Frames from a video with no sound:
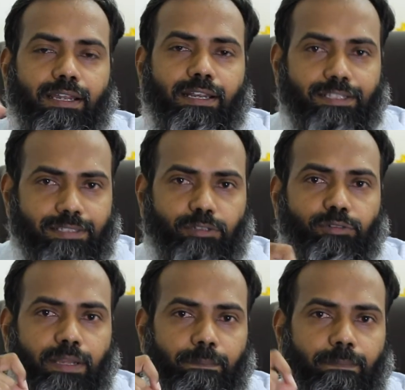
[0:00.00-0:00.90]
listen to
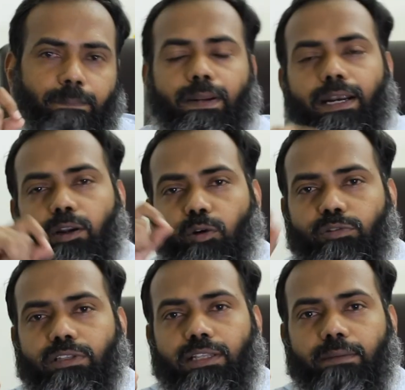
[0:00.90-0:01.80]
them and
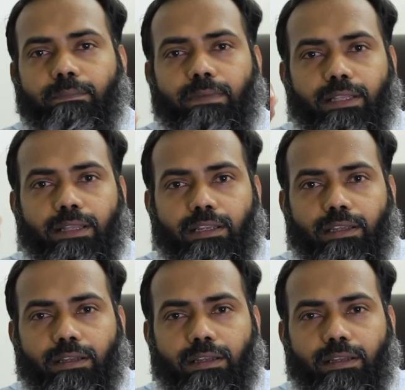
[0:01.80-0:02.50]
counsel them in the